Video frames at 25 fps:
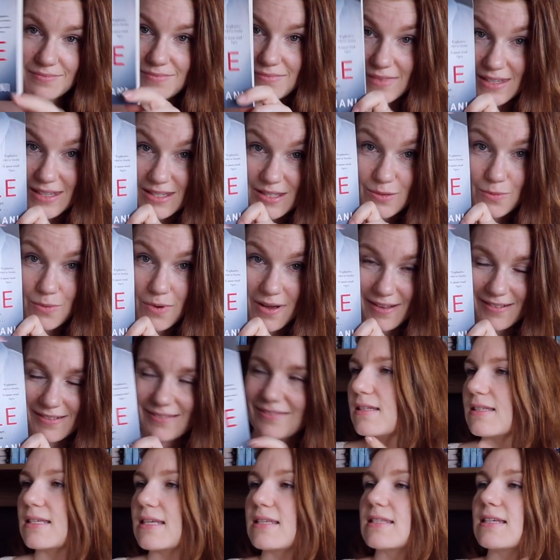This one.
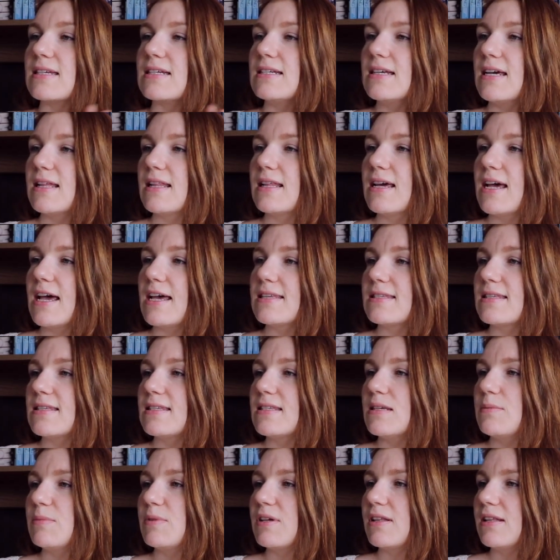It says, Adele has a
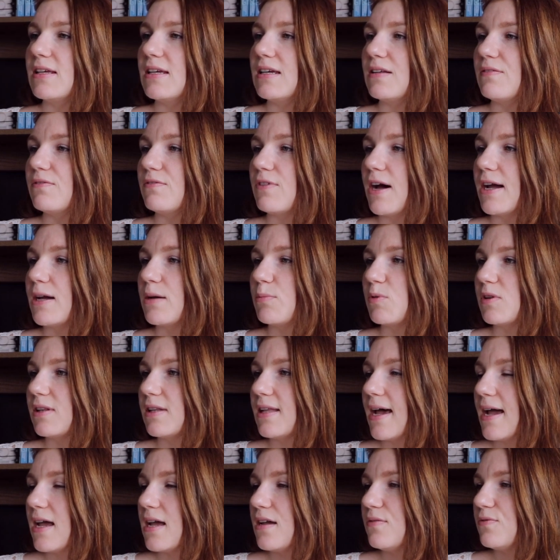seemingly inviolable
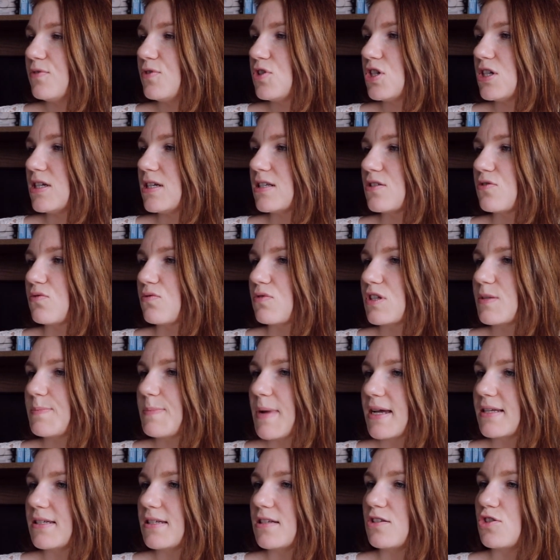life. She is a
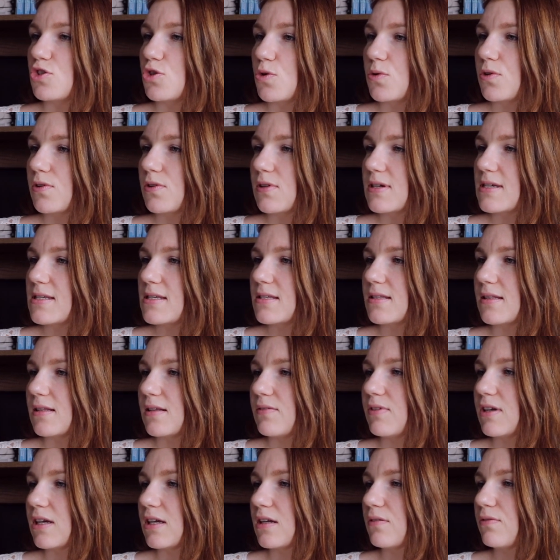respected journalist
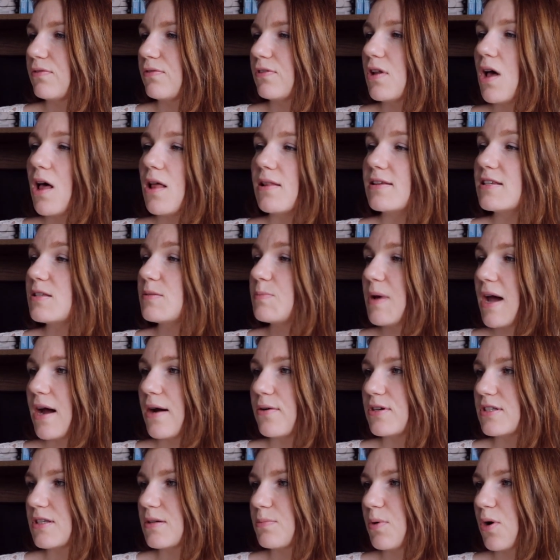living in a flawless
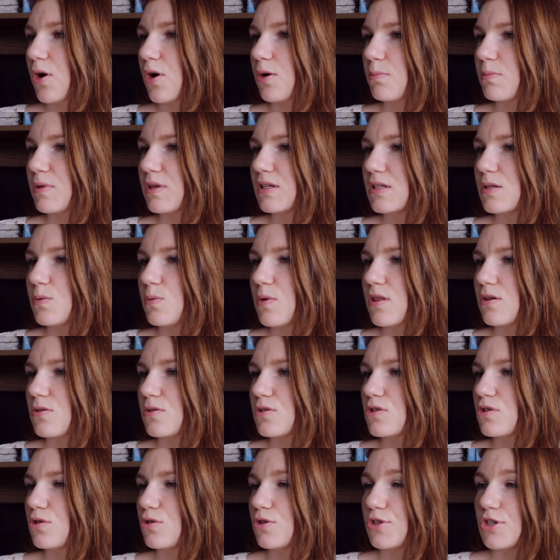Paris apartment with her
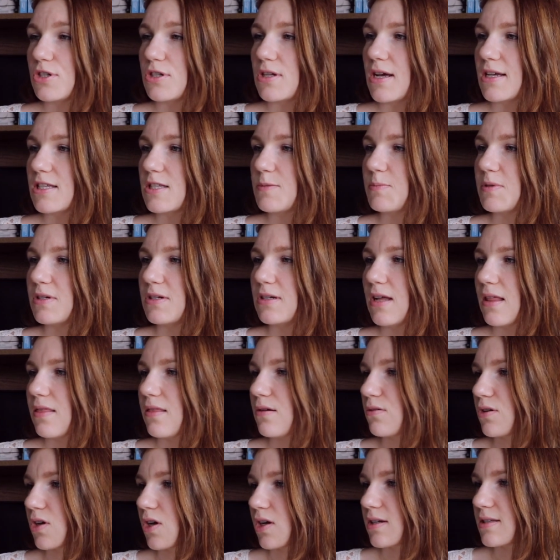surgeon husband and
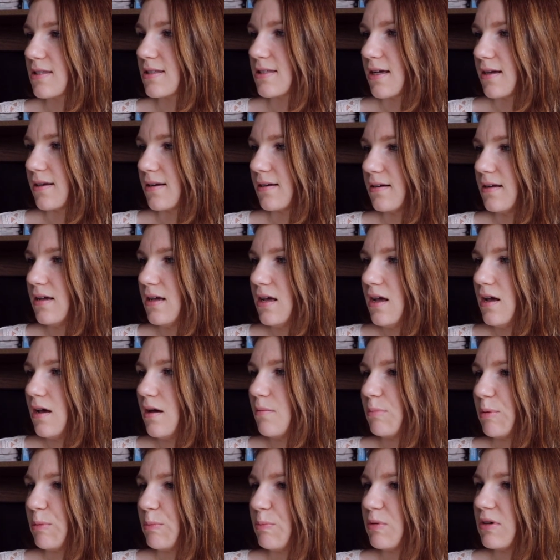their young son.
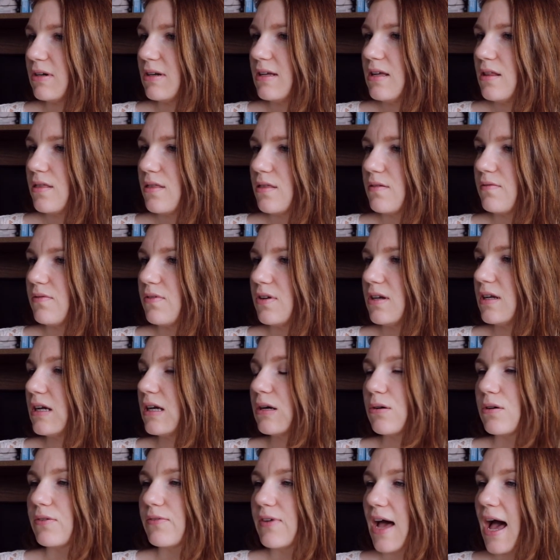But beneath the
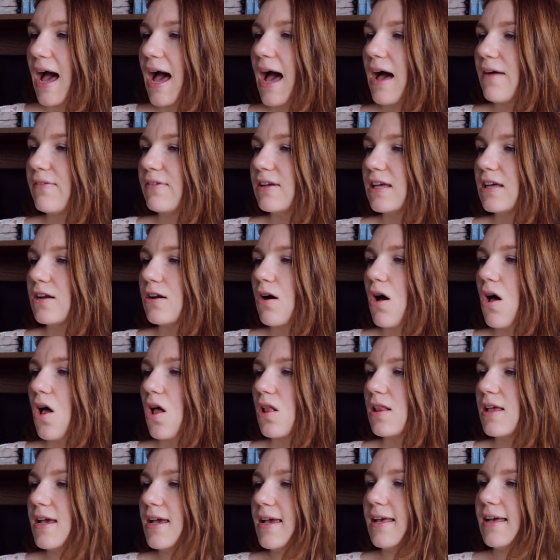veneer of having it
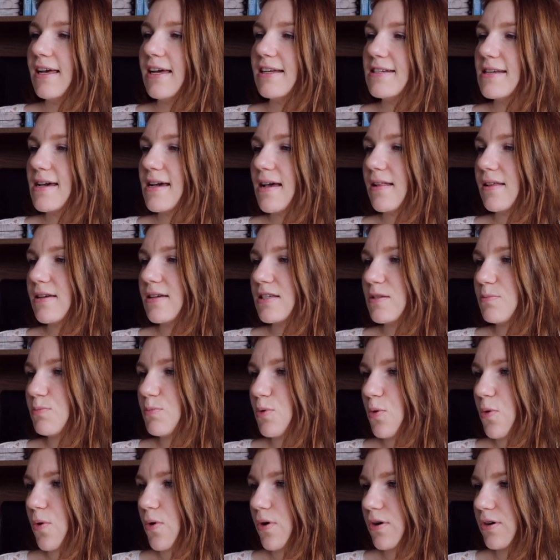all, Adele is
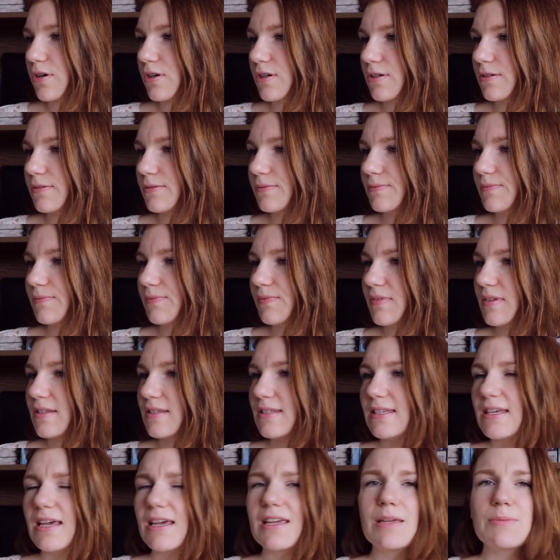bored.
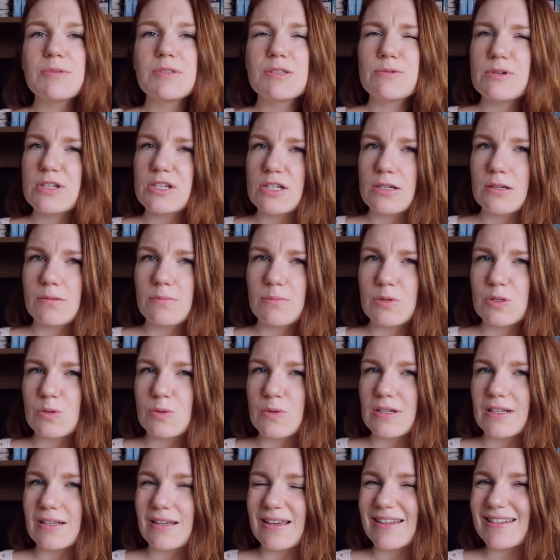See, I keep switching
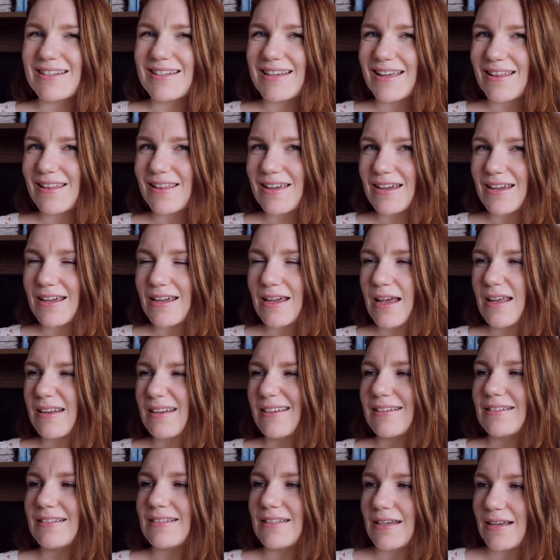between Adele and
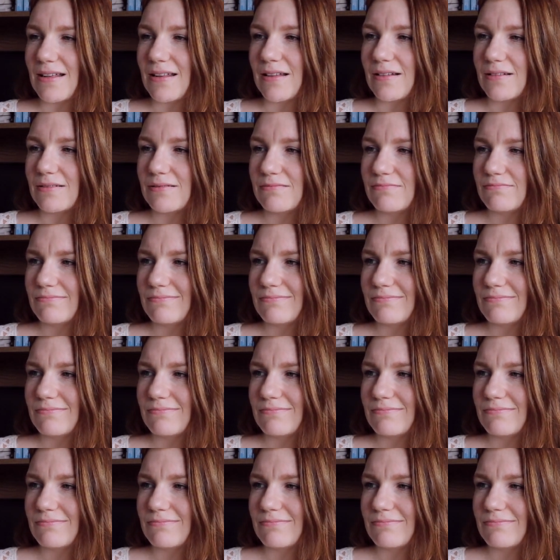Adele.